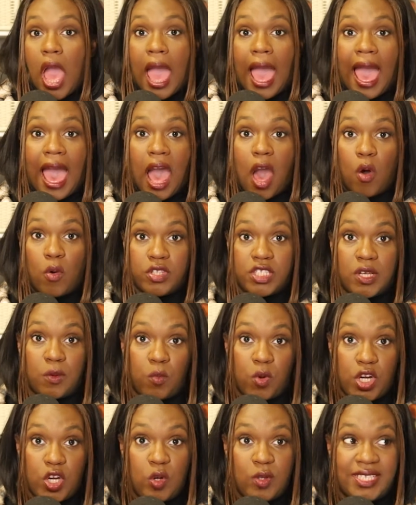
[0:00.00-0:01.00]
how
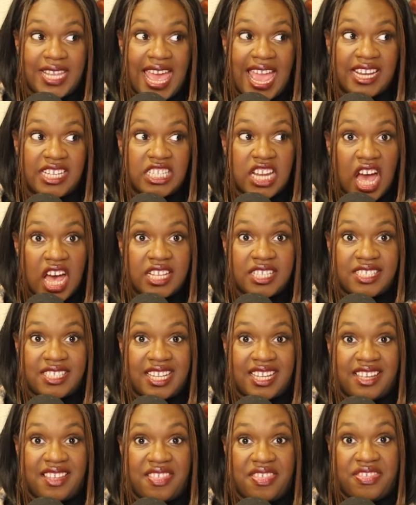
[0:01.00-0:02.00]
someone who's
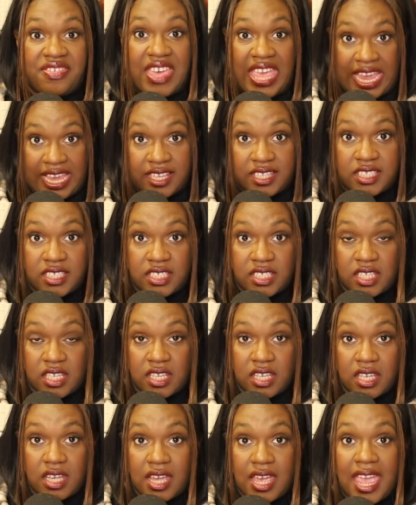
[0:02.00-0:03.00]
agnostic thinks.
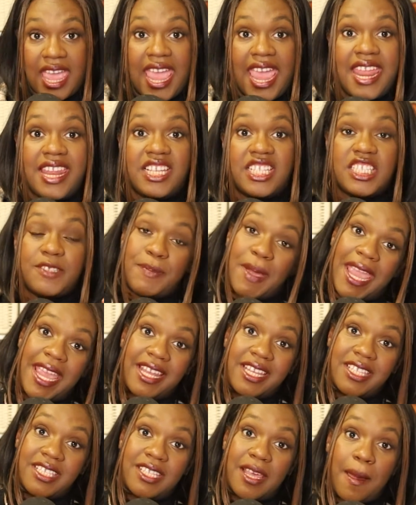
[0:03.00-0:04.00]
It
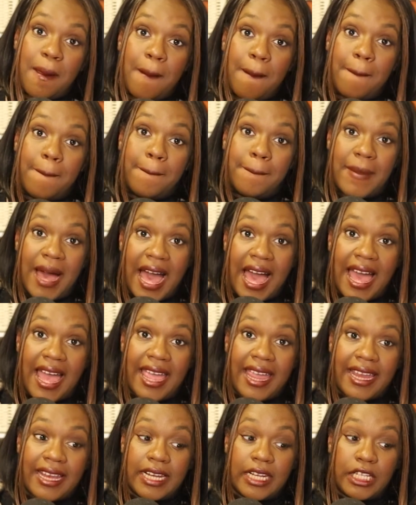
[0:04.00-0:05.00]
expands
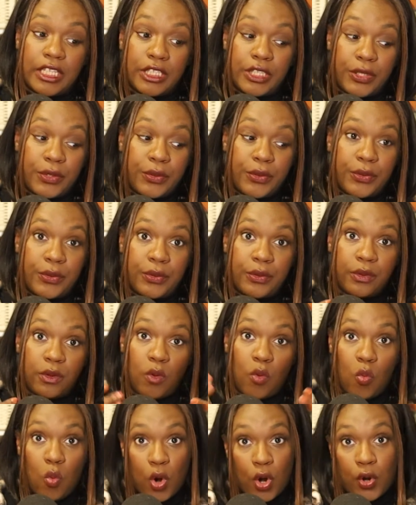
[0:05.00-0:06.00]
my little
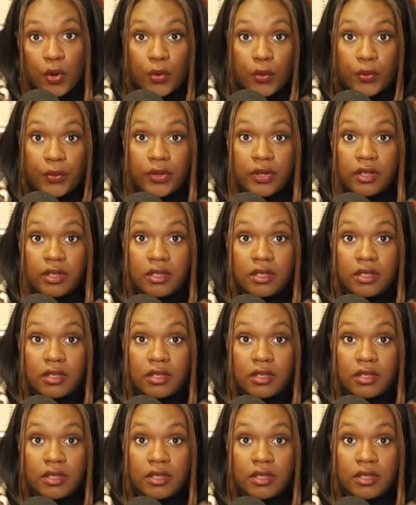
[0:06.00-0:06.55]
world.